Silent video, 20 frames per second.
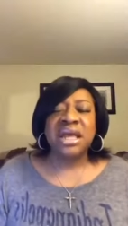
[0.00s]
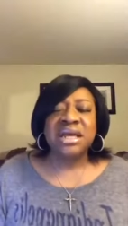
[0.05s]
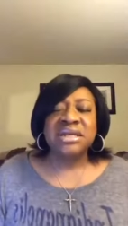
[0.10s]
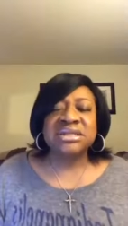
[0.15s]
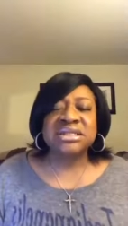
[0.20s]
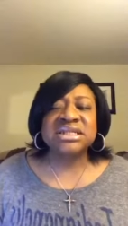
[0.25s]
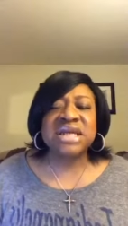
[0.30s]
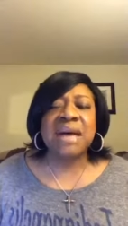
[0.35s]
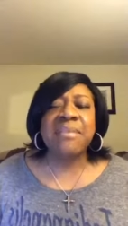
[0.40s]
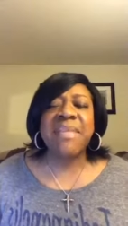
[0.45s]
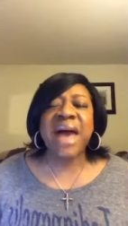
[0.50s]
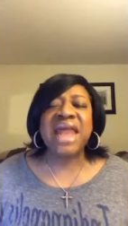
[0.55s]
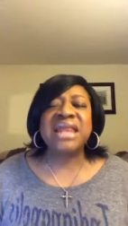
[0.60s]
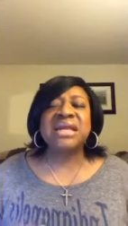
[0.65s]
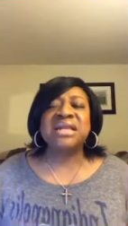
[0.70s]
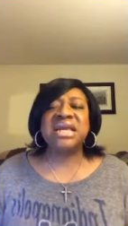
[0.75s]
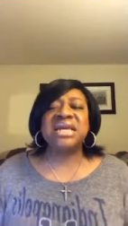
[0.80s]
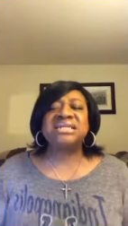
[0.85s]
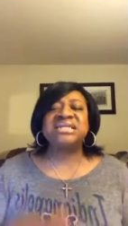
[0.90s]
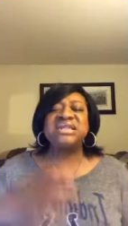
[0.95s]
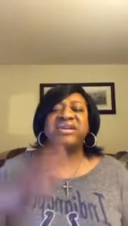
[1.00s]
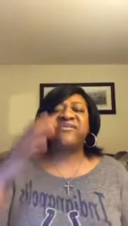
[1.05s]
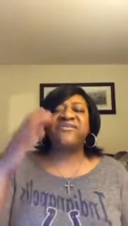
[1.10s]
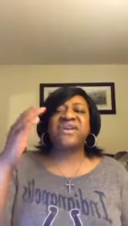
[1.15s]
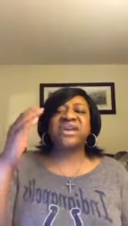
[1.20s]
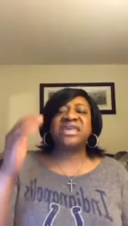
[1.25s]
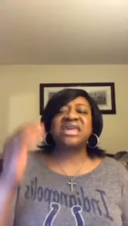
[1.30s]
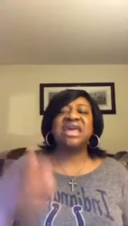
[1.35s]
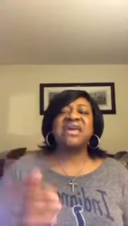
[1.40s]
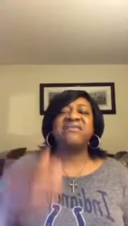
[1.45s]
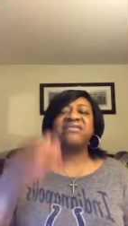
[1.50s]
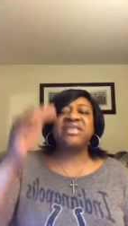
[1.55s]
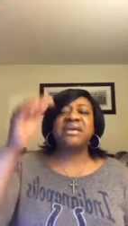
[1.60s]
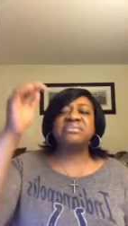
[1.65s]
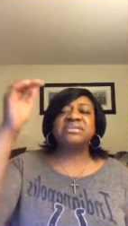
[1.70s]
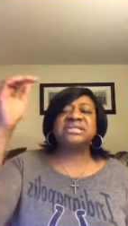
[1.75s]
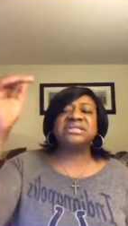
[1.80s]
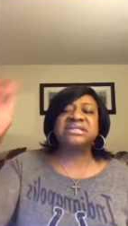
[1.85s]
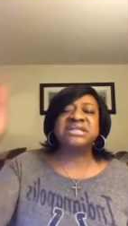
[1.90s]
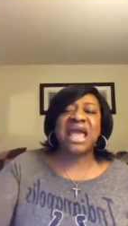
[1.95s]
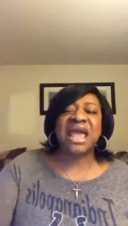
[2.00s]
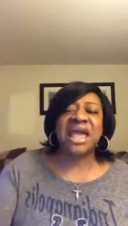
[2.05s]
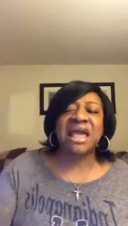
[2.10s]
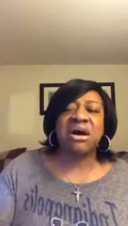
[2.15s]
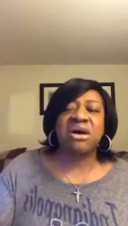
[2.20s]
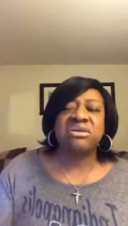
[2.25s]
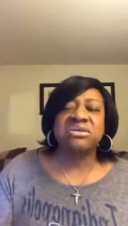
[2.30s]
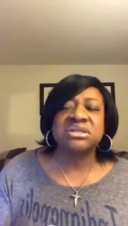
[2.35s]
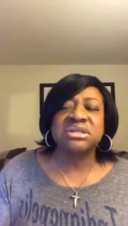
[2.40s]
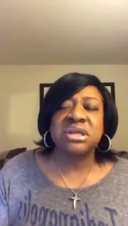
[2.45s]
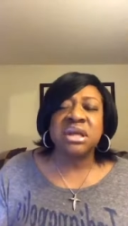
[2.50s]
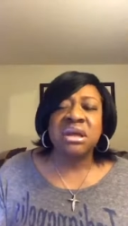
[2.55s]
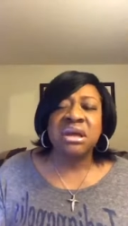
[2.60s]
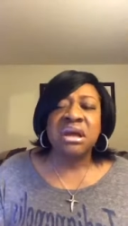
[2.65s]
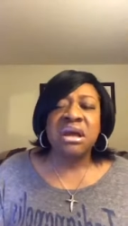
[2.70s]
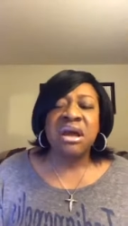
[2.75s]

Somebody needs to forgive themselves